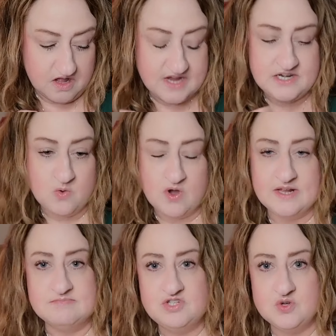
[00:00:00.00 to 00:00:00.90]
I know
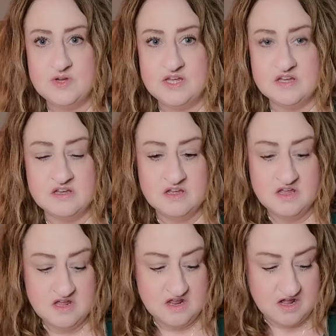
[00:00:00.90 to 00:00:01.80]
what I'm doing.
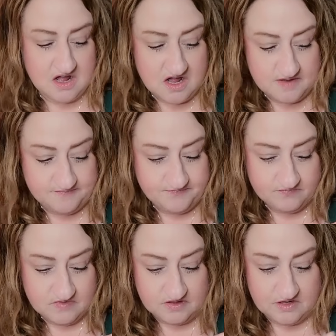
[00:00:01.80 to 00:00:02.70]

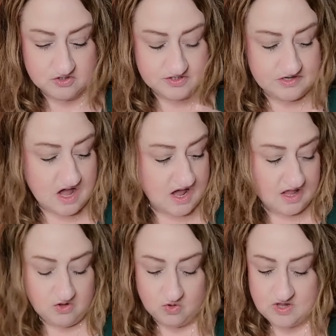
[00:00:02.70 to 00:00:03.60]
There's not
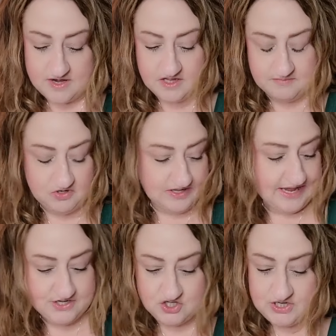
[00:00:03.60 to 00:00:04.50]
a whole lot of
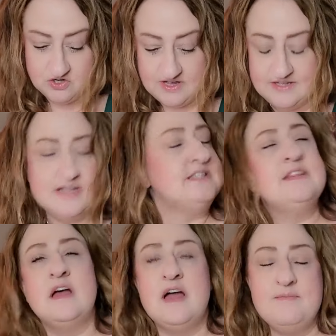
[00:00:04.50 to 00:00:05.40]
communication here. Like I
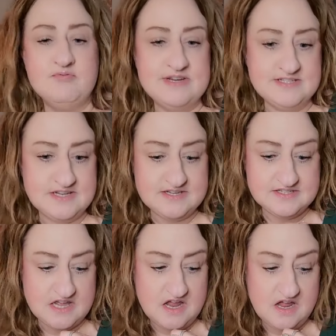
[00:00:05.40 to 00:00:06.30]
said, the High
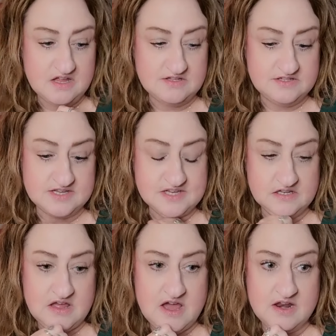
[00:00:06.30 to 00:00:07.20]
Priestess does a
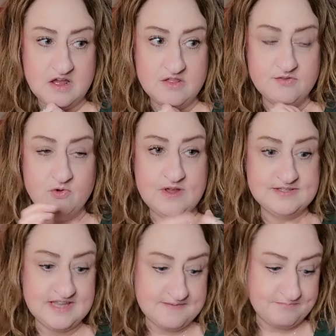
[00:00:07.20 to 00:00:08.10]
lot through
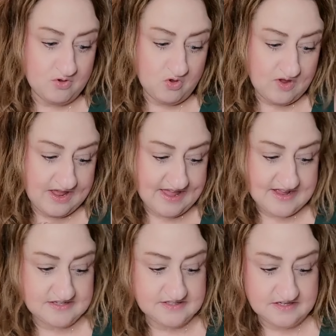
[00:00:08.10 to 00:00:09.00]
example,
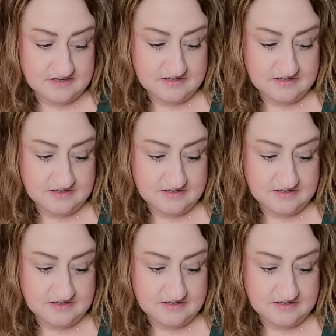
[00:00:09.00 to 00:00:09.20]
and